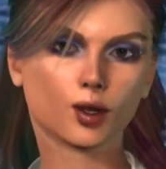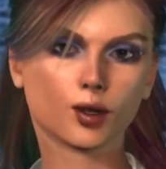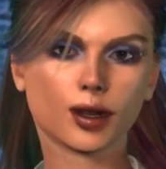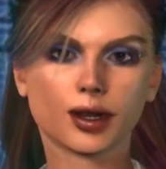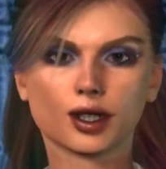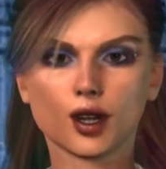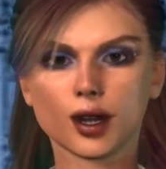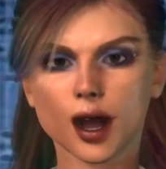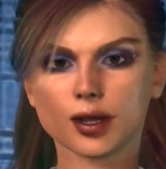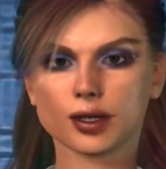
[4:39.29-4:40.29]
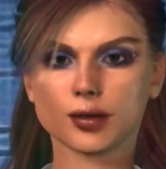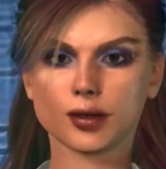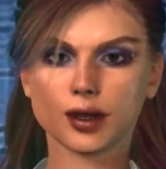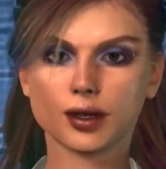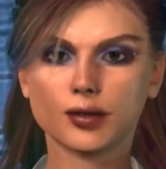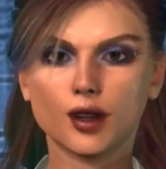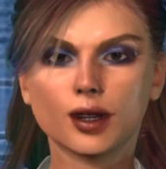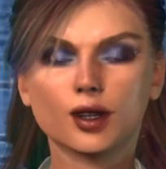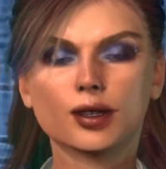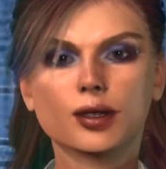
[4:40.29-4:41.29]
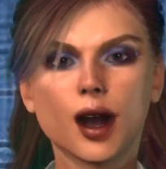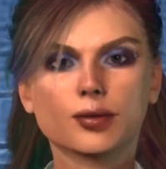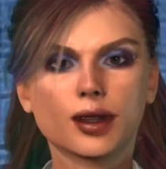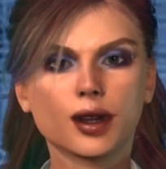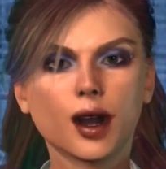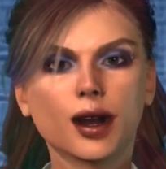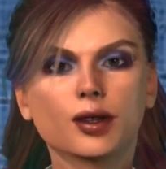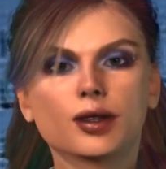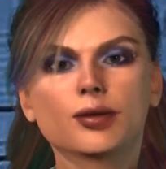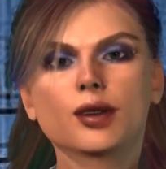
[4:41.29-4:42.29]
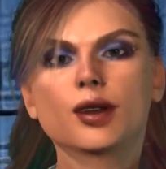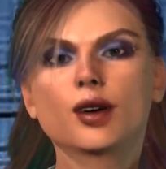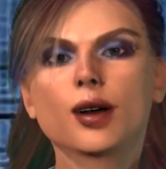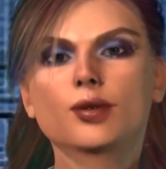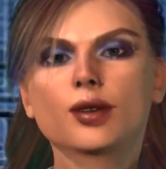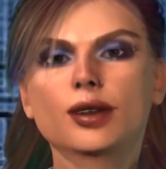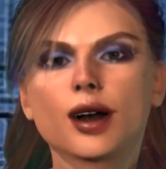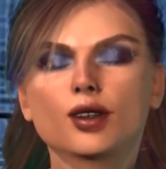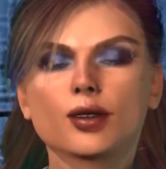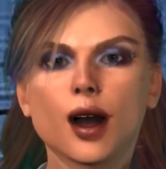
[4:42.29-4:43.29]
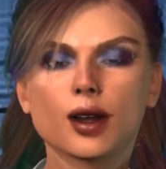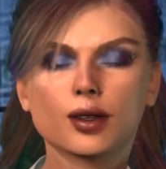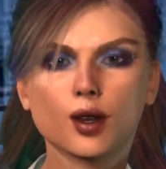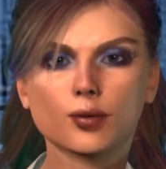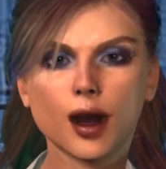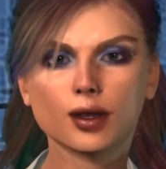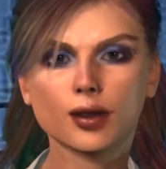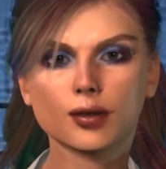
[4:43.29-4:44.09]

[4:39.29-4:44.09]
cooler circuits, delivering real-time data and keeping their communication lines open.